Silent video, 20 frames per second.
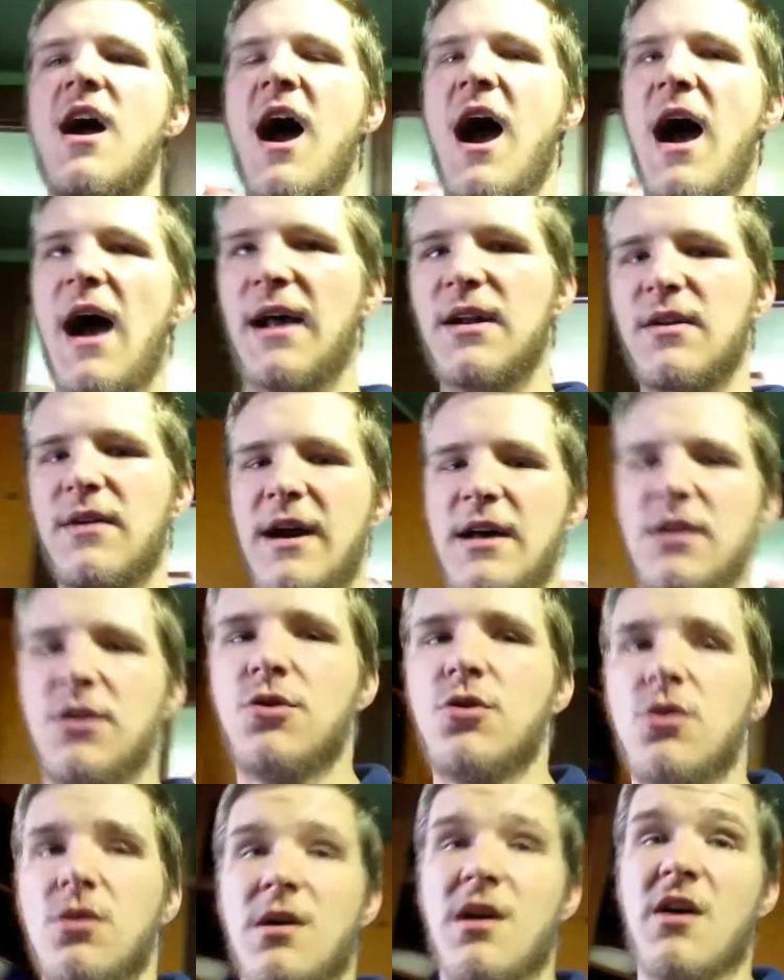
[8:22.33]
I know how to
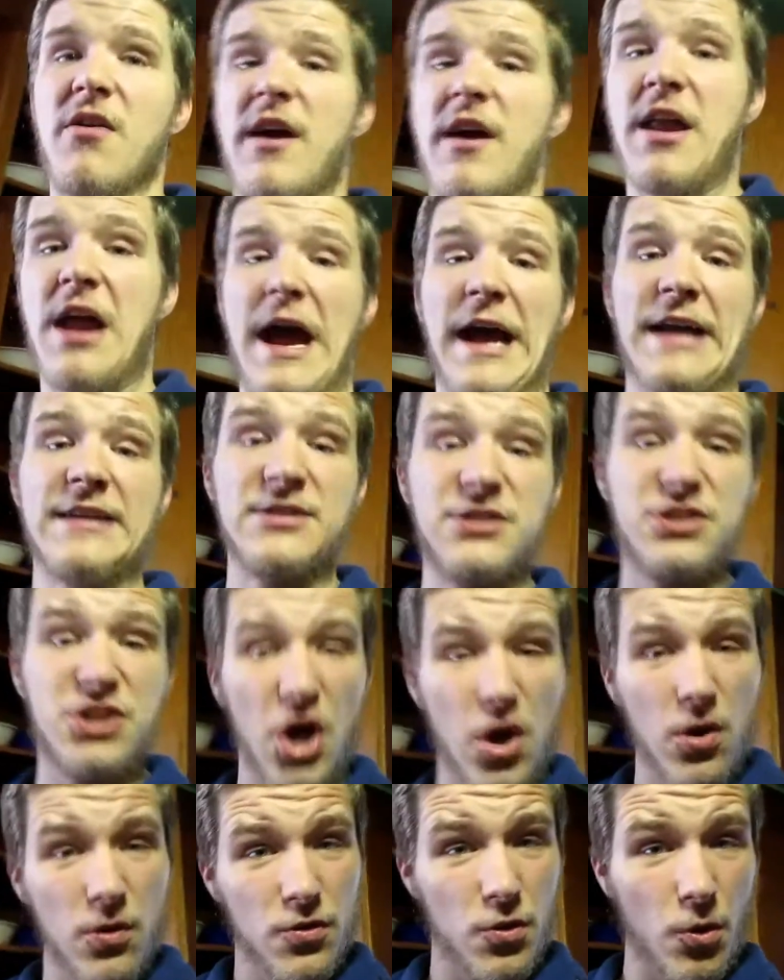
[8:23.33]
do a lot of that. I
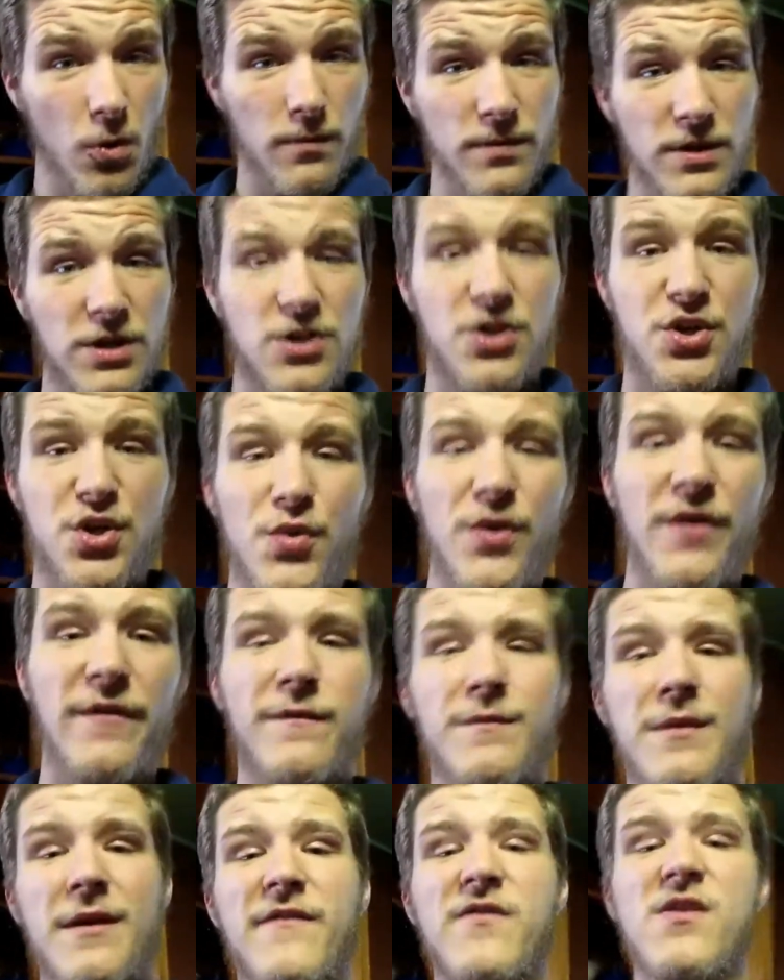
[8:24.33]
don't normally do it for
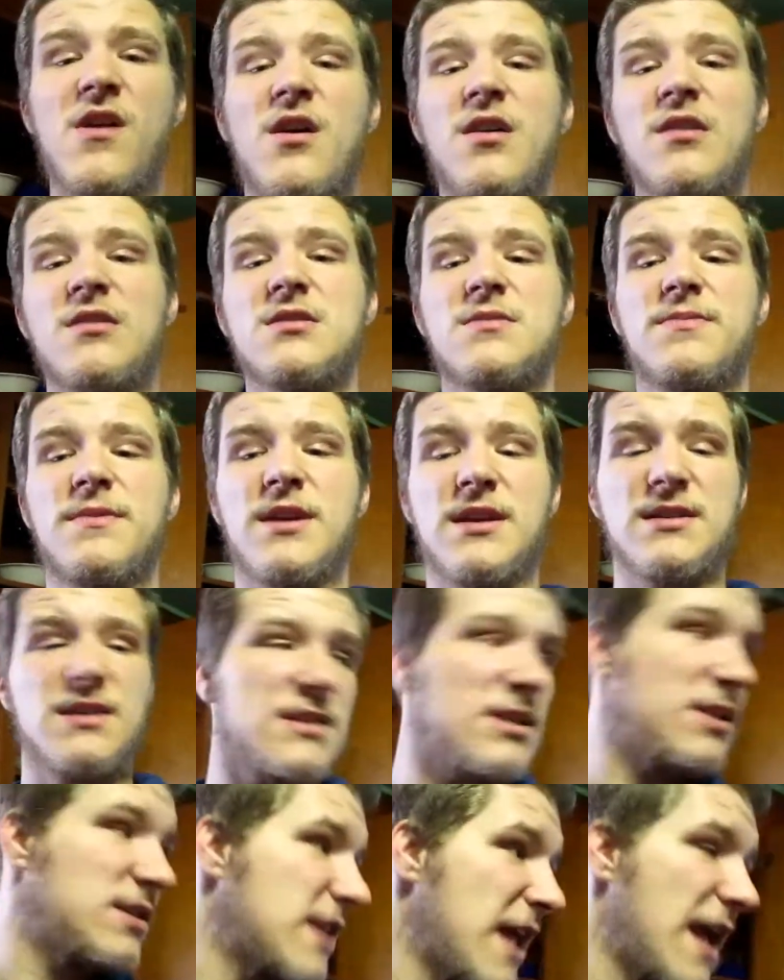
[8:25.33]
my vlogs because it
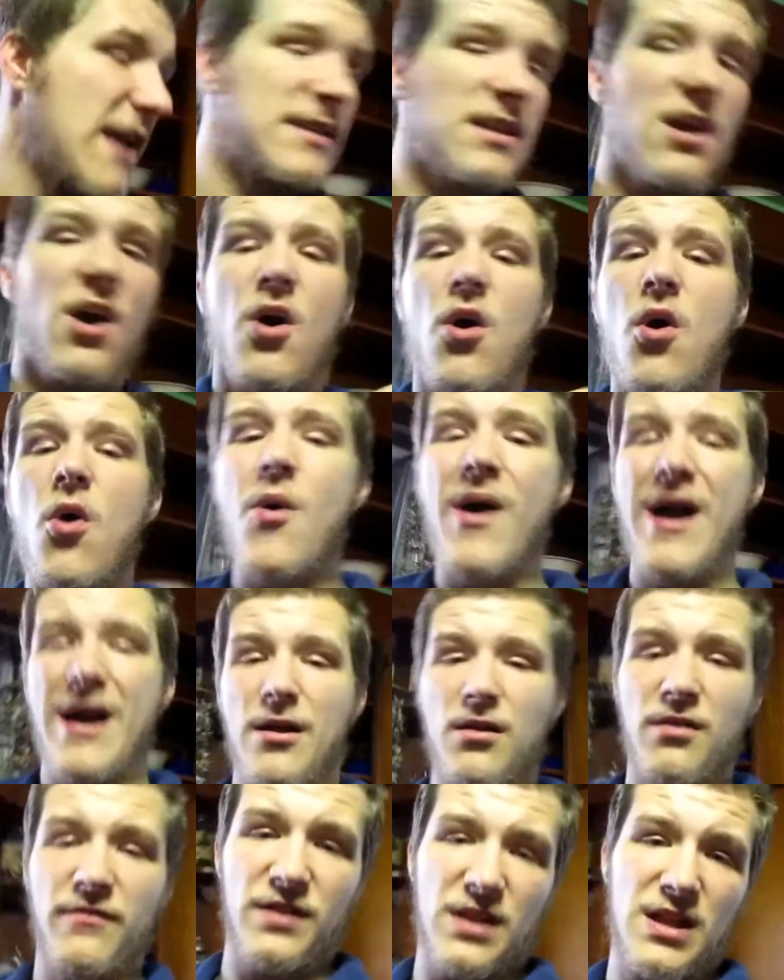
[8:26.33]
just takes a whole
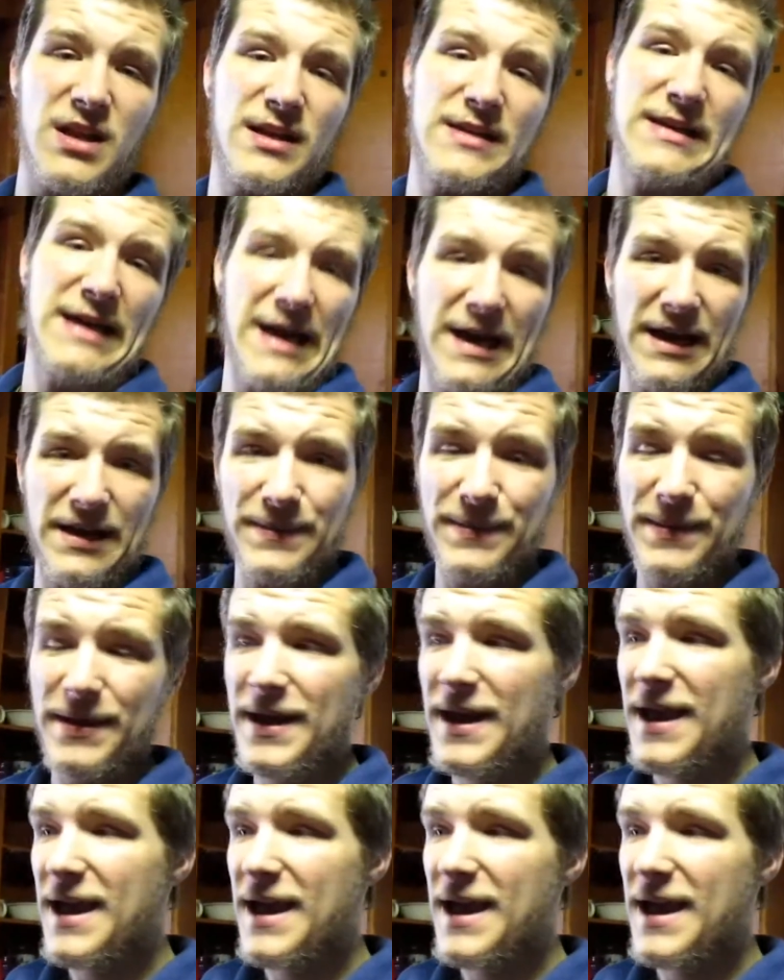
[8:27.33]
hell of a lot of time